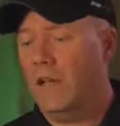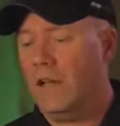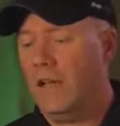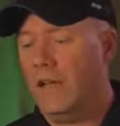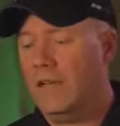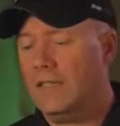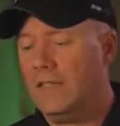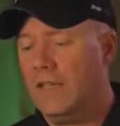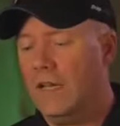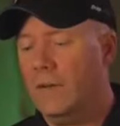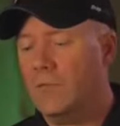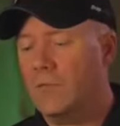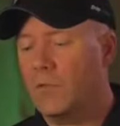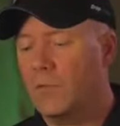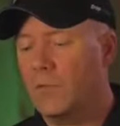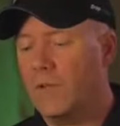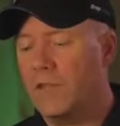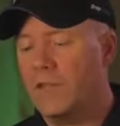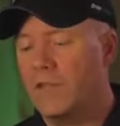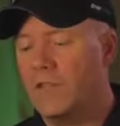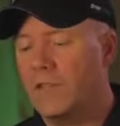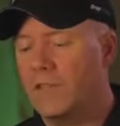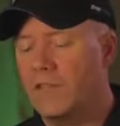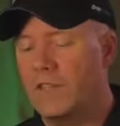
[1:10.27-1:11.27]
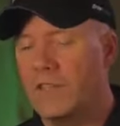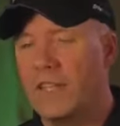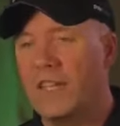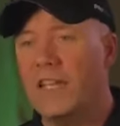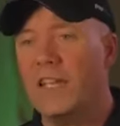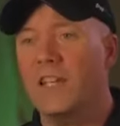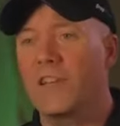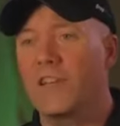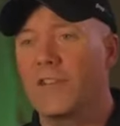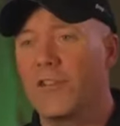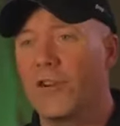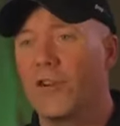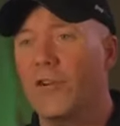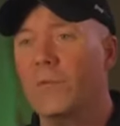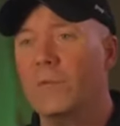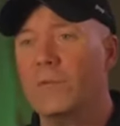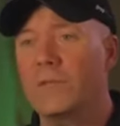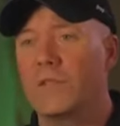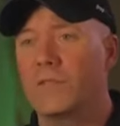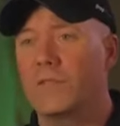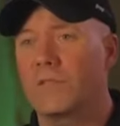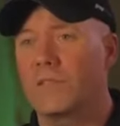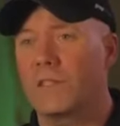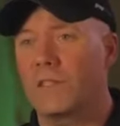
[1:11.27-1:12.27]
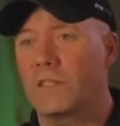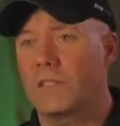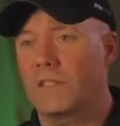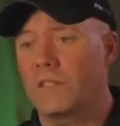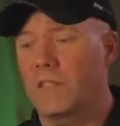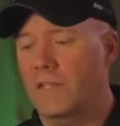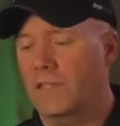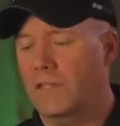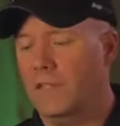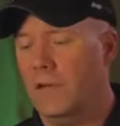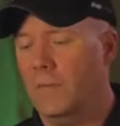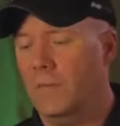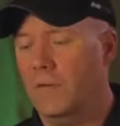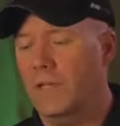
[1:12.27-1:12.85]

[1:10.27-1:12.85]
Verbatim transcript: A lot of times we just think in terms of success,